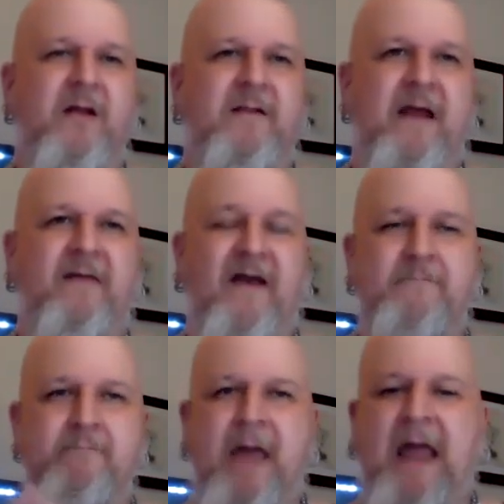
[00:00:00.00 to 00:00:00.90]
that's
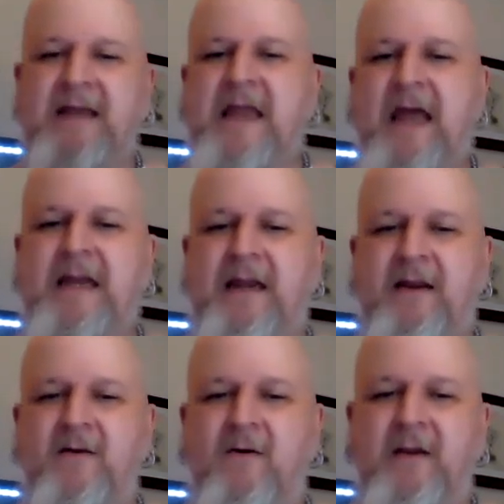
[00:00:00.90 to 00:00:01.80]
like
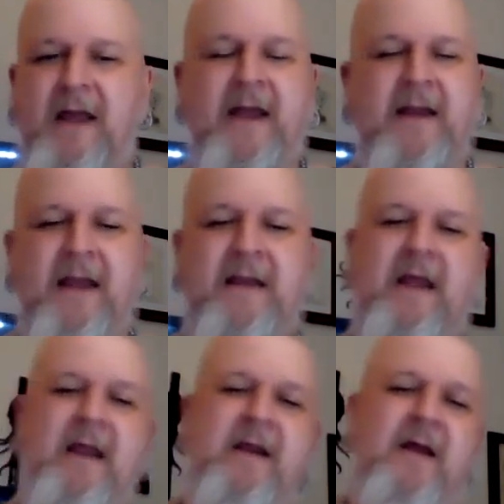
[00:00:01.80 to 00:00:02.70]
magnetic and all that, and
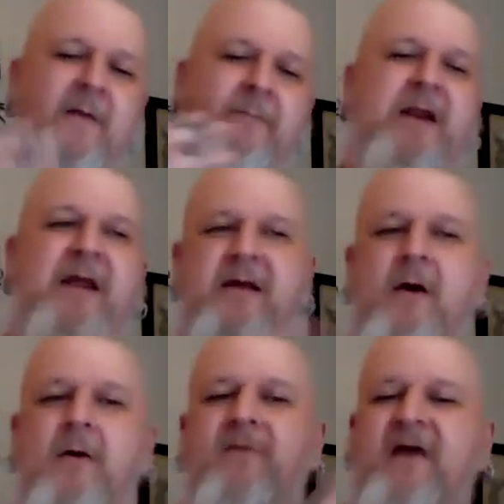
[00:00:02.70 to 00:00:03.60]
then but he
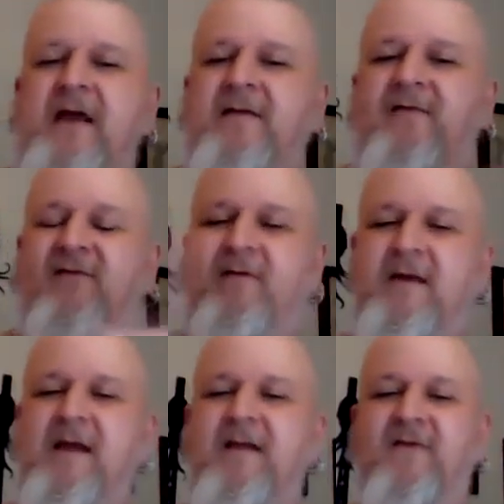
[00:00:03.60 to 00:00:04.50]
goes and
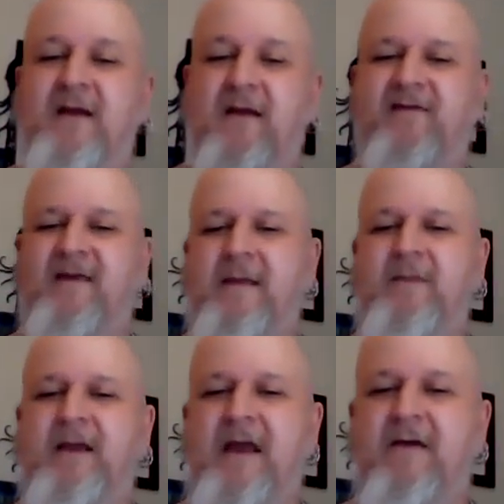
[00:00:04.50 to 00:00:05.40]
gets like a
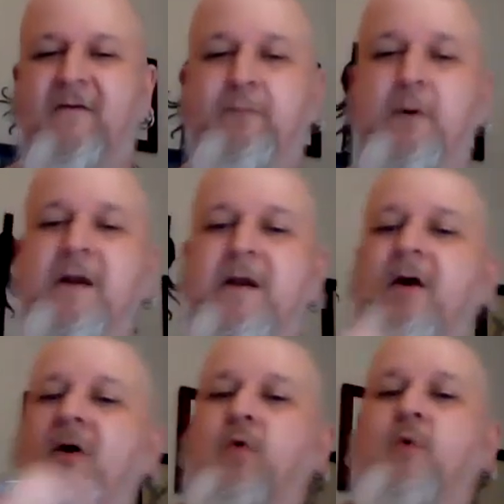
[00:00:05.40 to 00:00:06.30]
team together. But
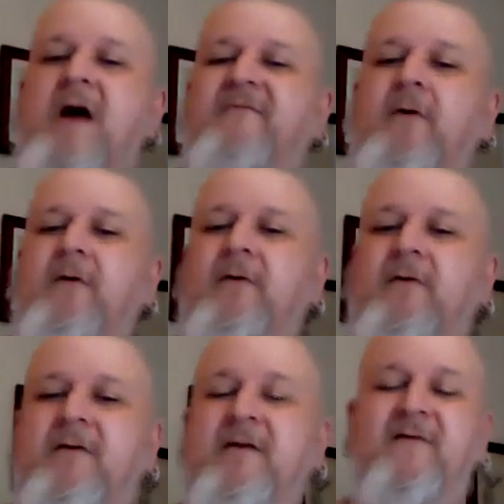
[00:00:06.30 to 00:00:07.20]

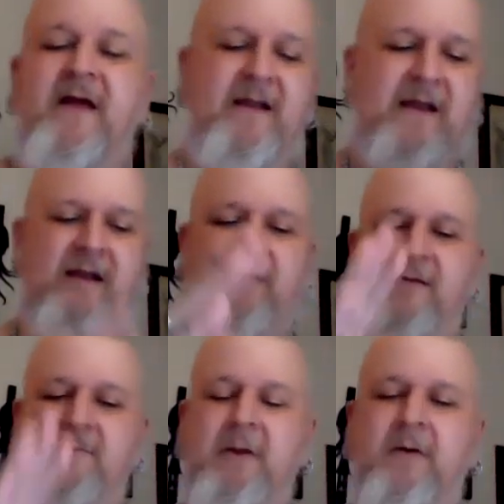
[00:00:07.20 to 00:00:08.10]
whoever is like in
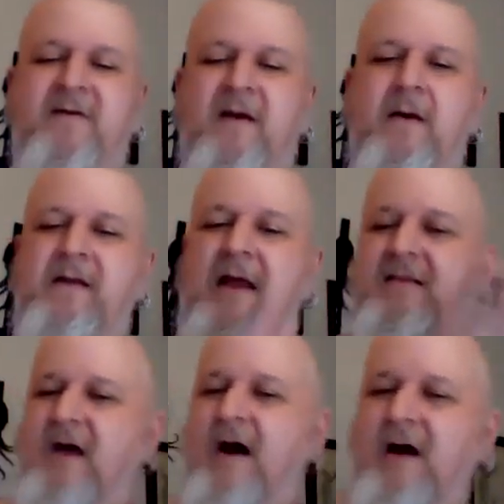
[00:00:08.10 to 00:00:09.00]
the military that
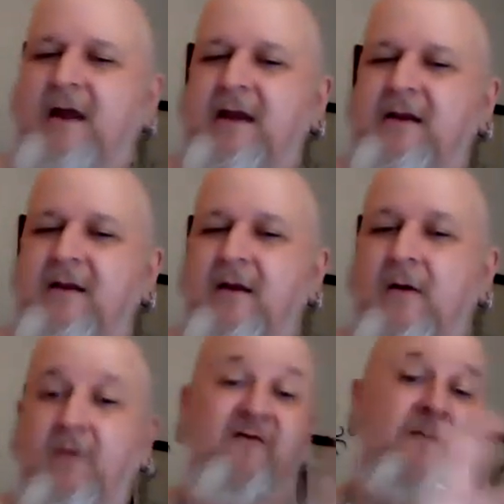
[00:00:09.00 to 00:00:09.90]
died
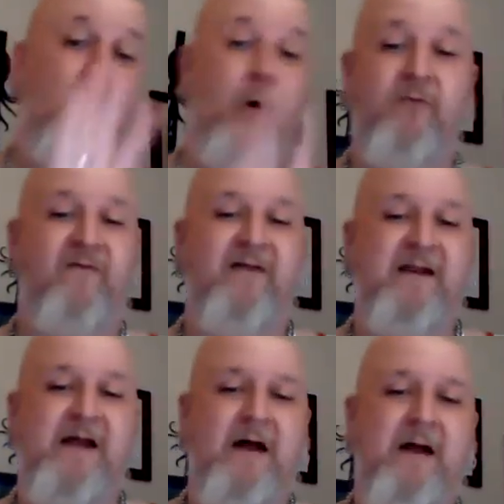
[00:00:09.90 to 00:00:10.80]
or
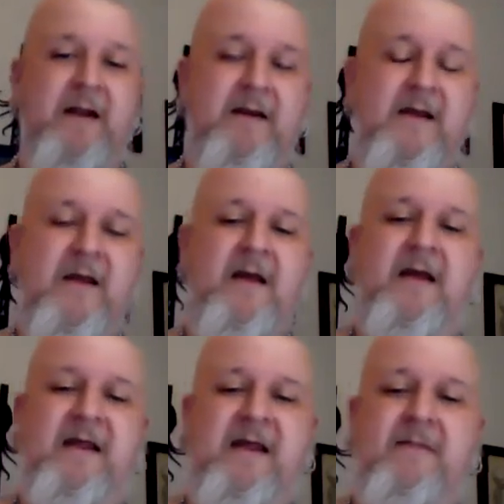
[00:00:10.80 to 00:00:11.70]
supposedly died,
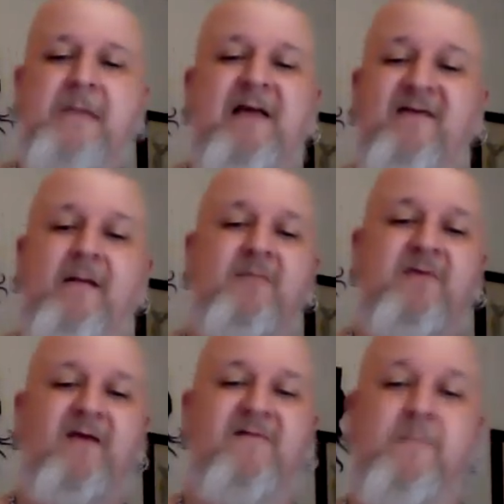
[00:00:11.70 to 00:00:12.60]
he makes them
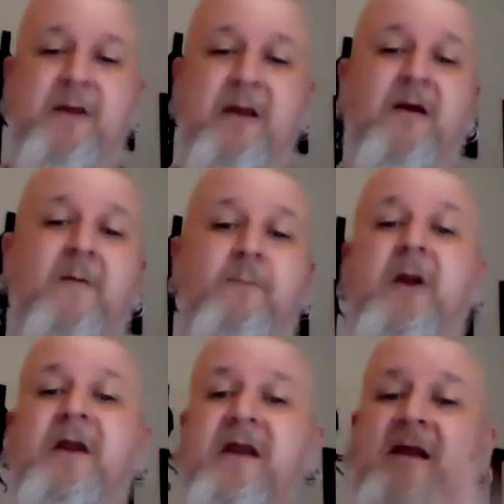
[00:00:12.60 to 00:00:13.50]
disappear.
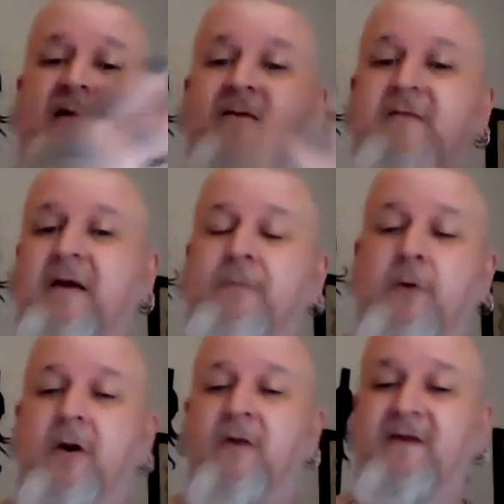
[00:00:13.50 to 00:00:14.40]
But they're
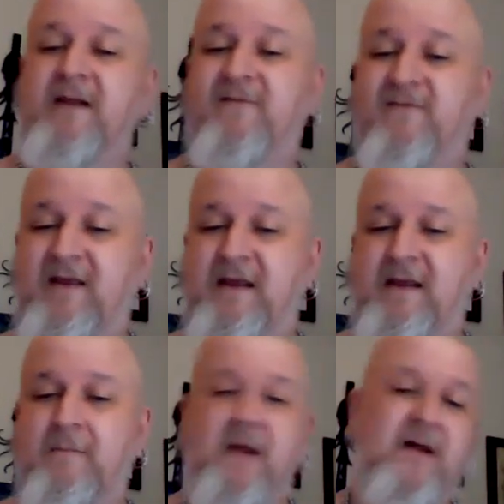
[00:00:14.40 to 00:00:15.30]
part of his
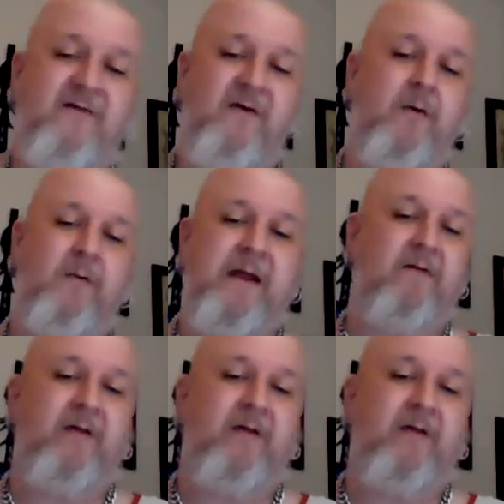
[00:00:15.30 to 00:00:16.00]
team, so they're